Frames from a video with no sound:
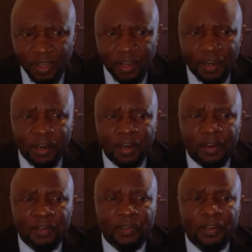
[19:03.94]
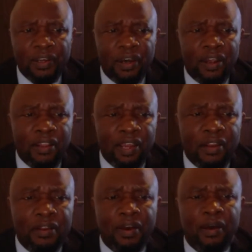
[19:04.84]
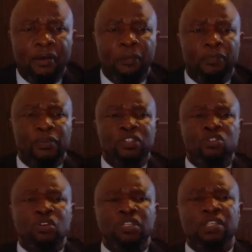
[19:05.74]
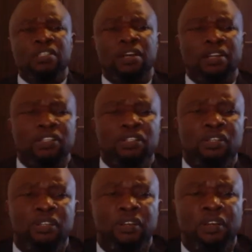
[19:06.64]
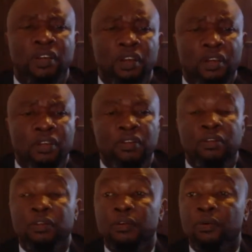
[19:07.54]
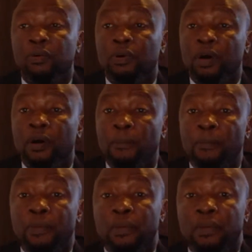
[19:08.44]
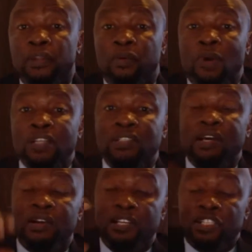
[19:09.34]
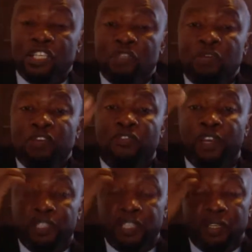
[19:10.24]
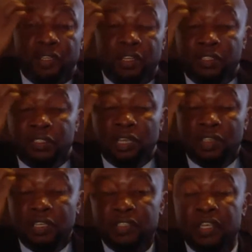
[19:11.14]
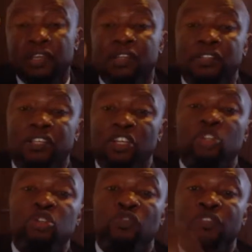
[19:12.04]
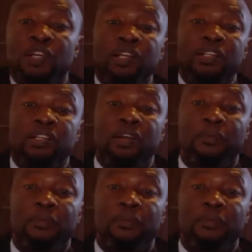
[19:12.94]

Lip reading: And then it's not just arrest. Once the arrest has been effected, there's, as I said, there's the issue of surrender.